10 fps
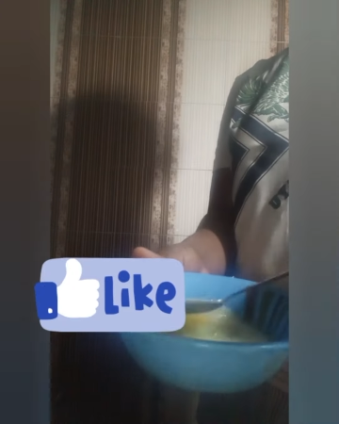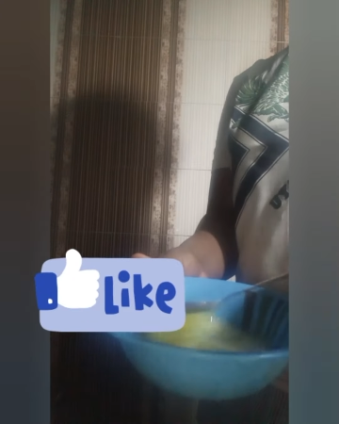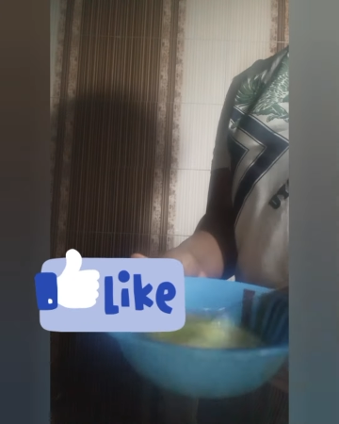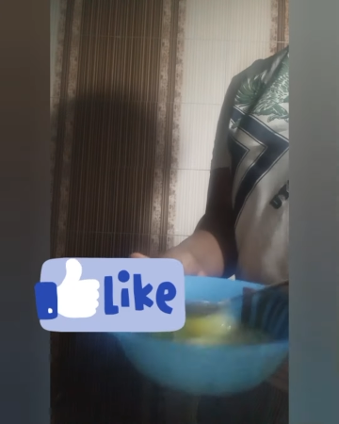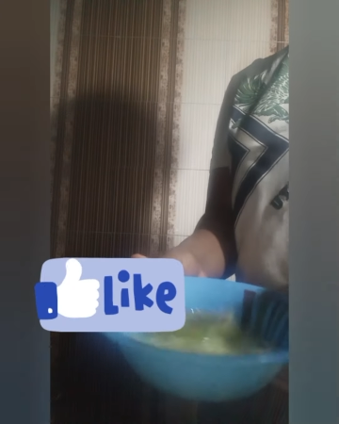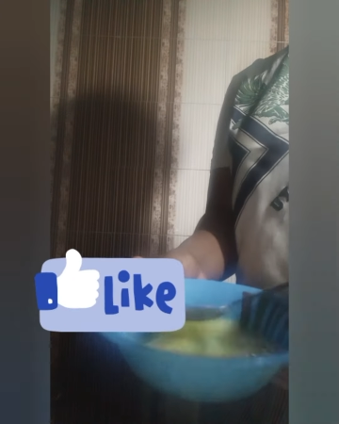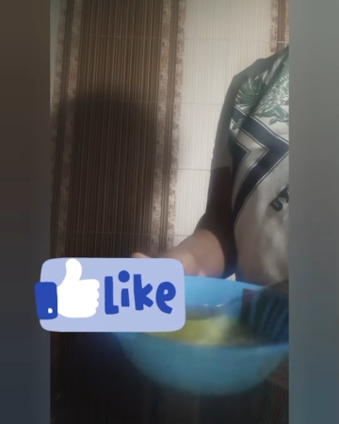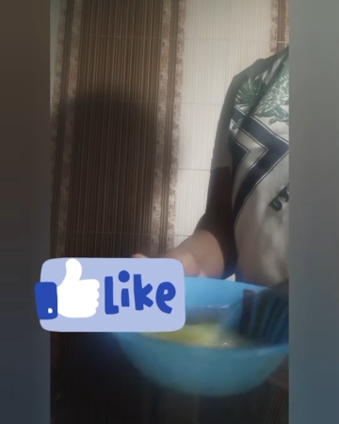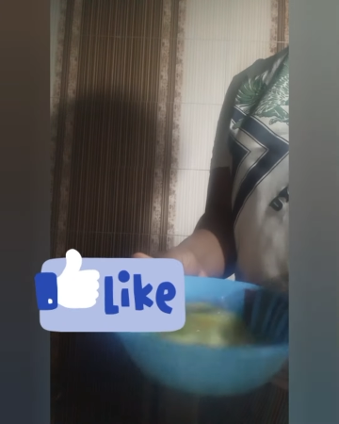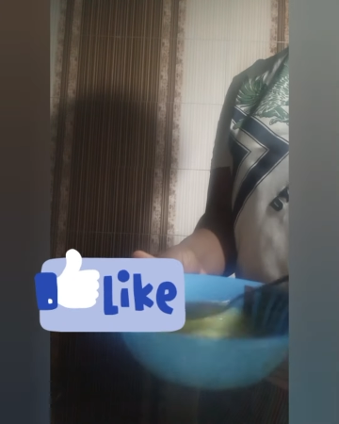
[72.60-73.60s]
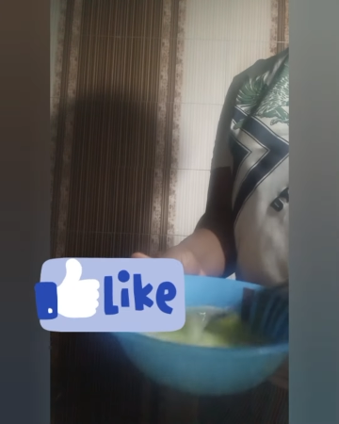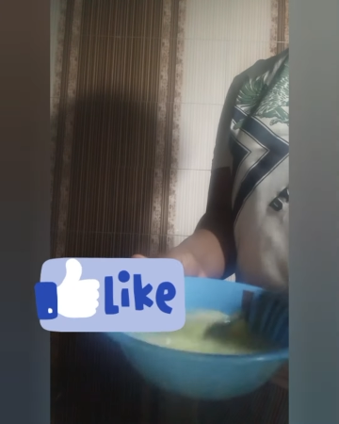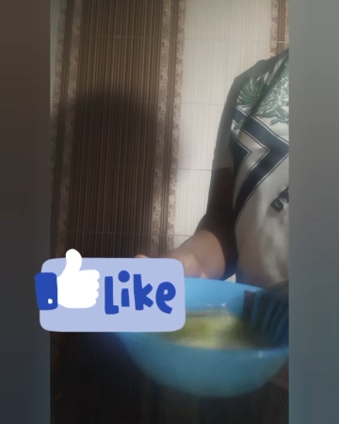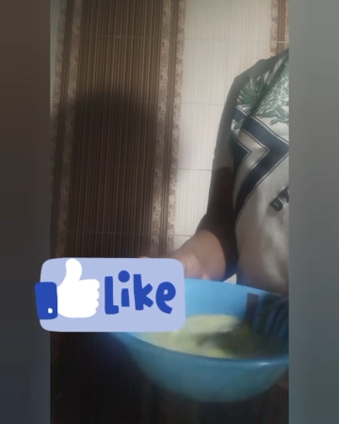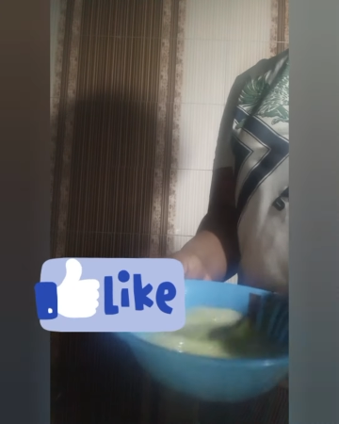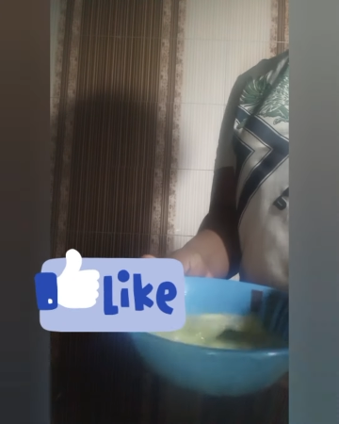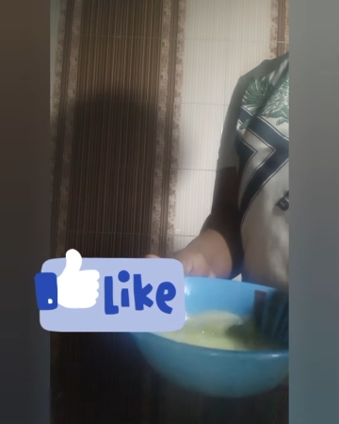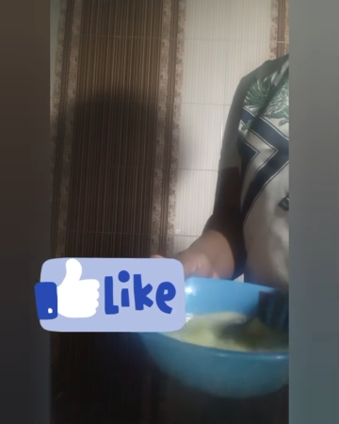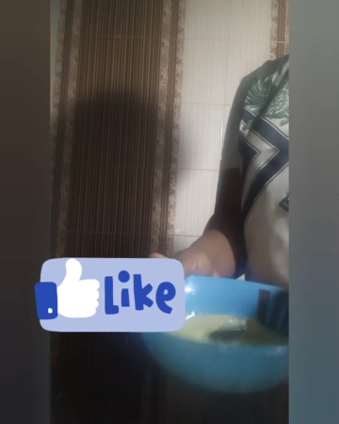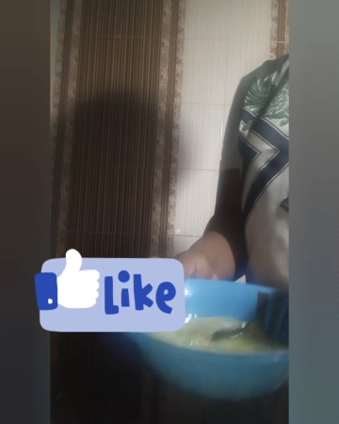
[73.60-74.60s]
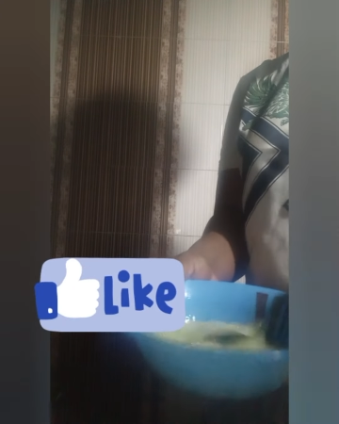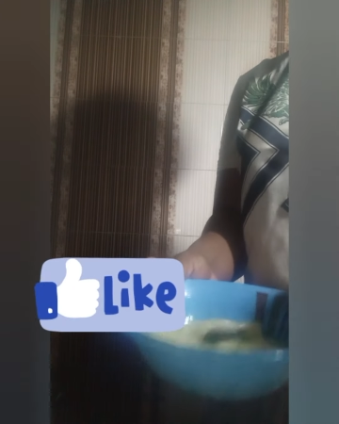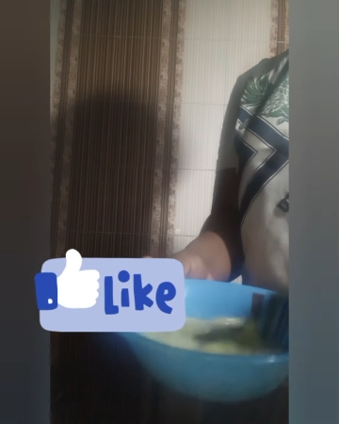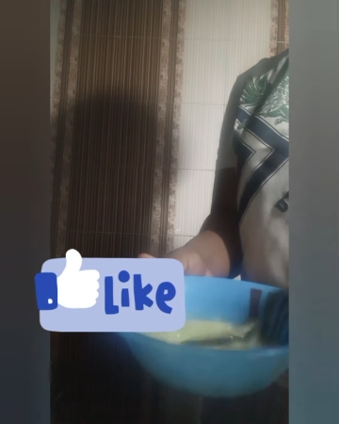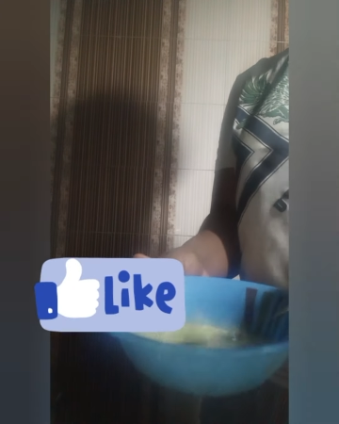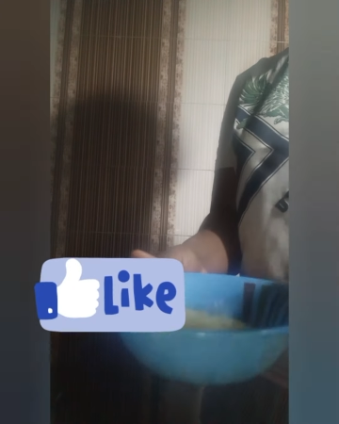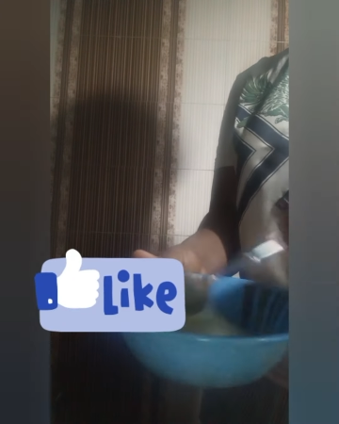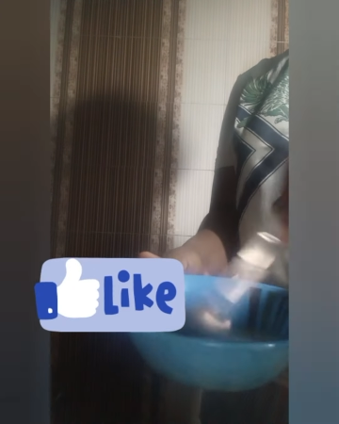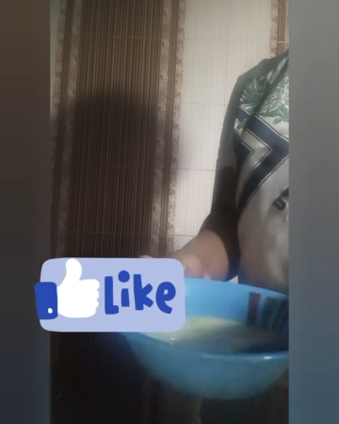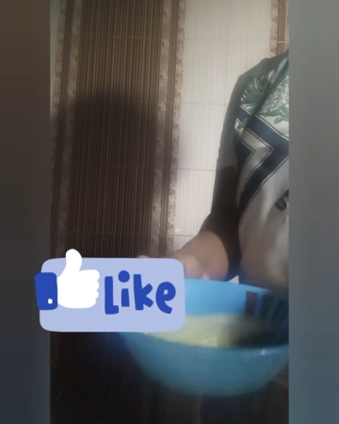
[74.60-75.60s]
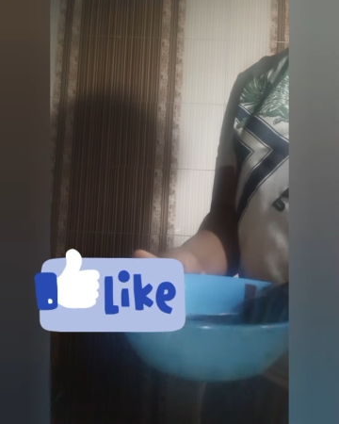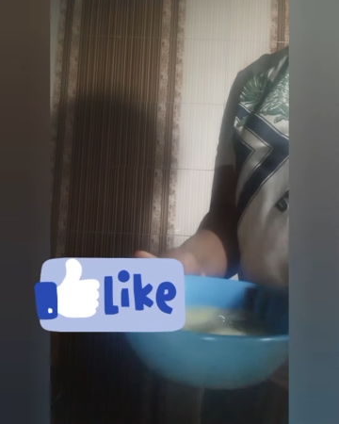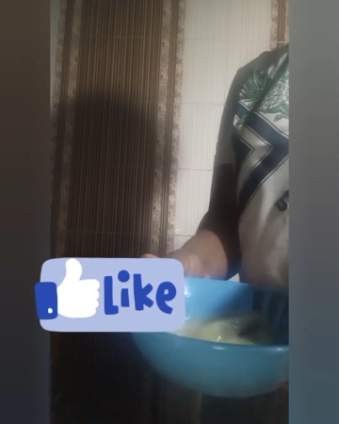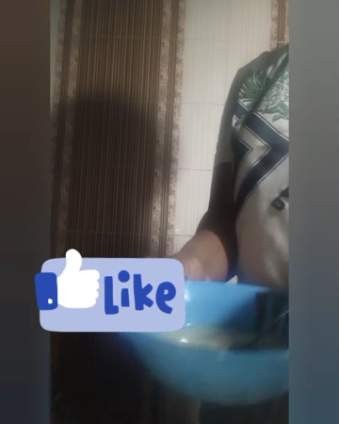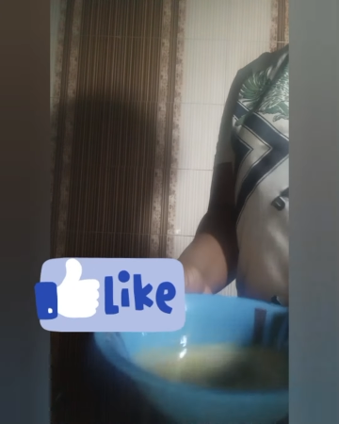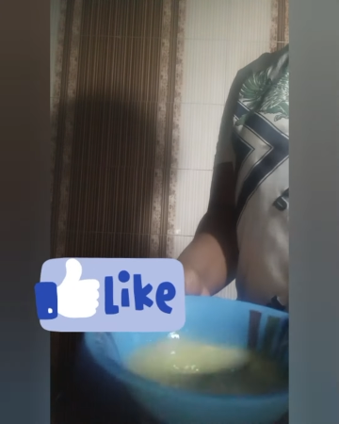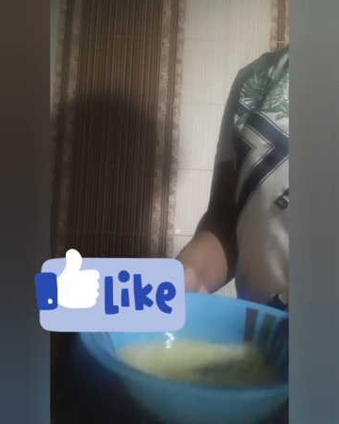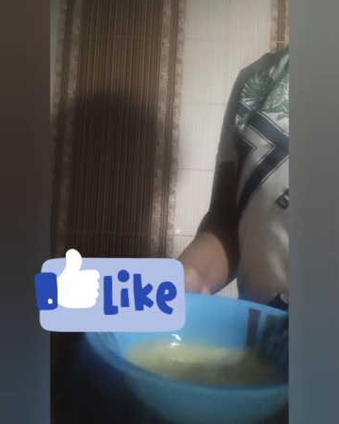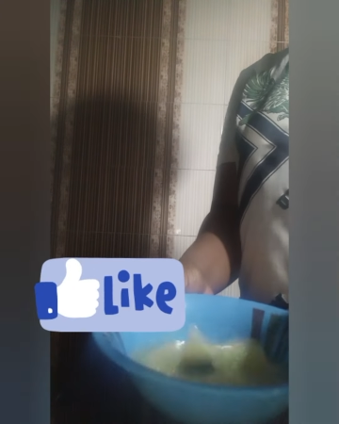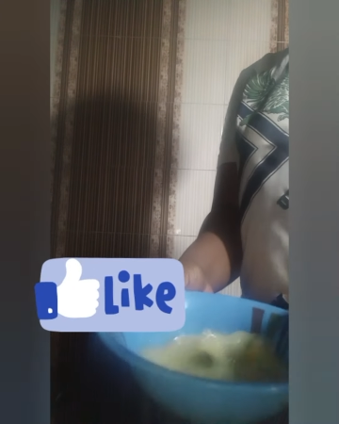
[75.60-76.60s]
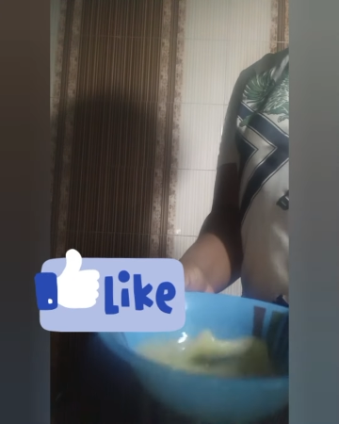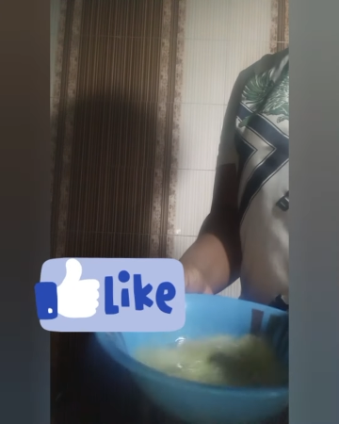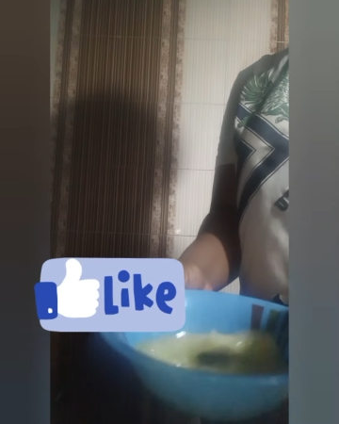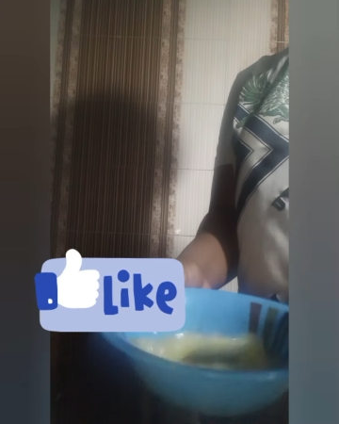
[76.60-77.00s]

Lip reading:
No face is visible, so there are no lips to read.